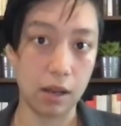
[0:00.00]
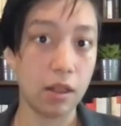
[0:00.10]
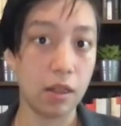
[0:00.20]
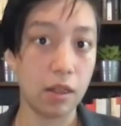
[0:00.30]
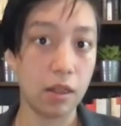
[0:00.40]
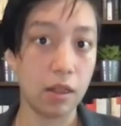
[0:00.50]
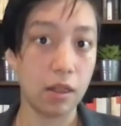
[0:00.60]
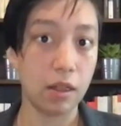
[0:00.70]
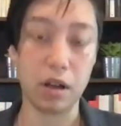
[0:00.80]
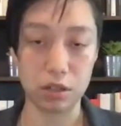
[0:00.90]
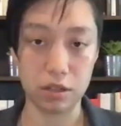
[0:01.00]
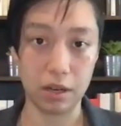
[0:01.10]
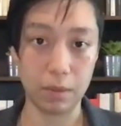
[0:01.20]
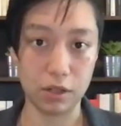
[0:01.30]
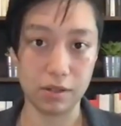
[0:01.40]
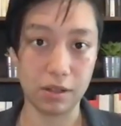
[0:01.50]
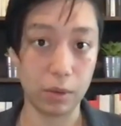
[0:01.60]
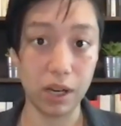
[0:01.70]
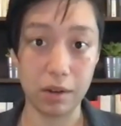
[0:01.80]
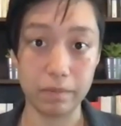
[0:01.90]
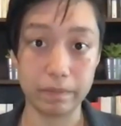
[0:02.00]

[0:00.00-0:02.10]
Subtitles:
the rapid reduction in emissions that we need?